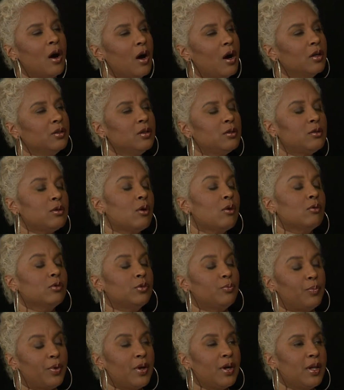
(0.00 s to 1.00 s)
Undertones,
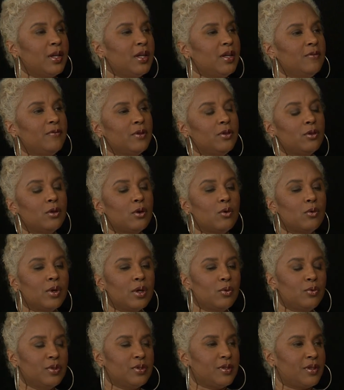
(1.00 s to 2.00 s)
but even though it
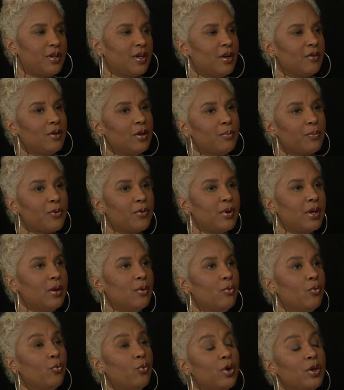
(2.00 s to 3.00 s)
was there in print,
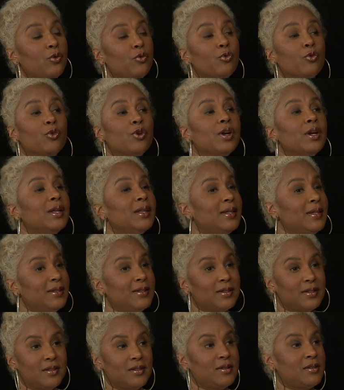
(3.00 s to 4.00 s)
we really
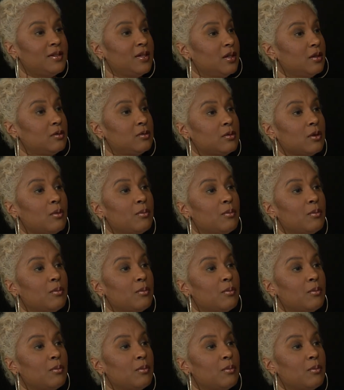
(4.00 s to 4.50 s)
didn't see it so much.